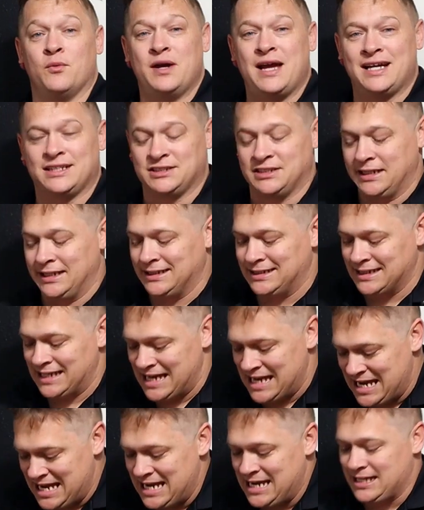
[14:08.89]
We actually get
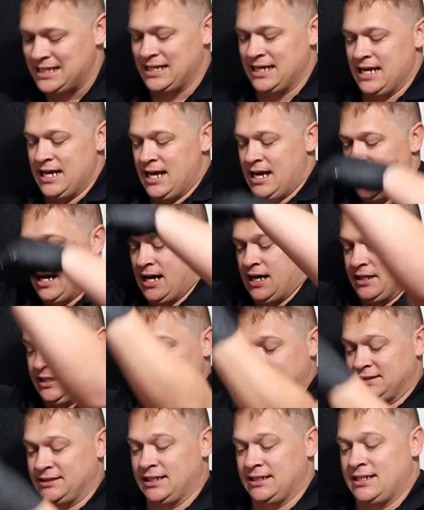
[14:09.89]
to eat.
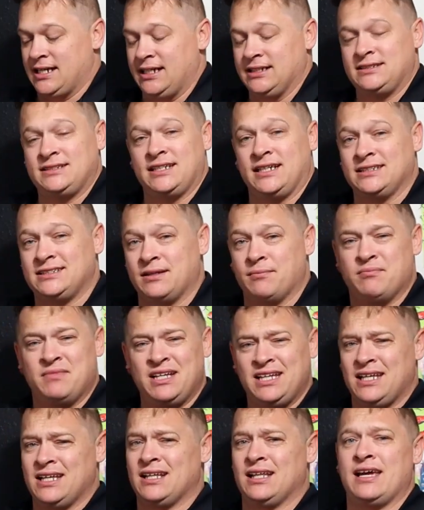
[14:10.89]
This is the taste test
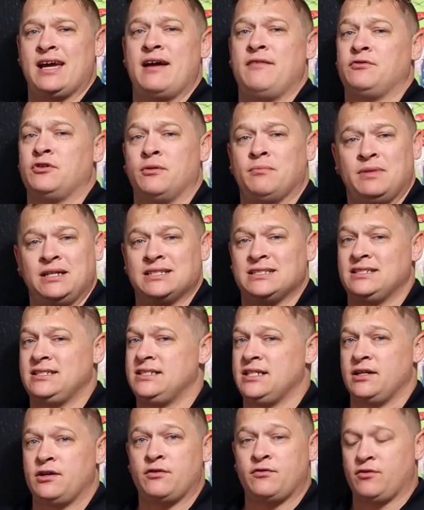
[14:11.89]
immediately after. It means
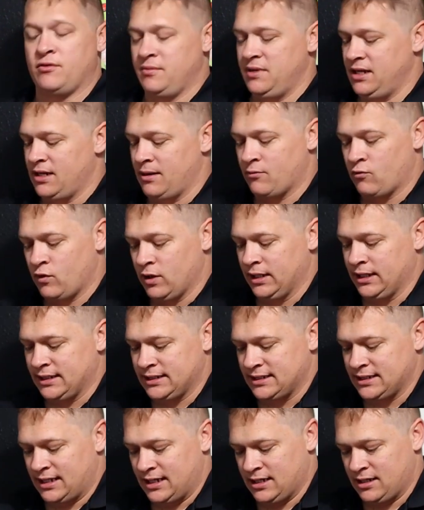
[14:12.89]
dinner for me. I'm really
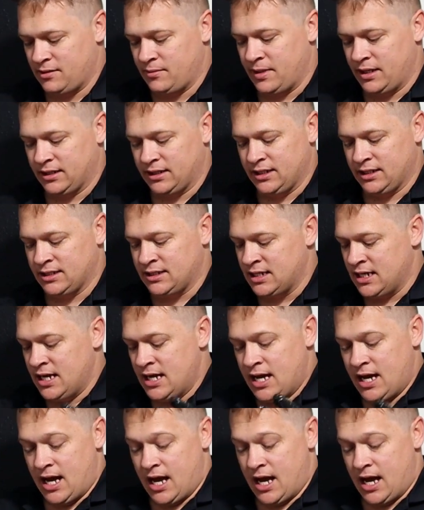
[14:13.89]
excited about this.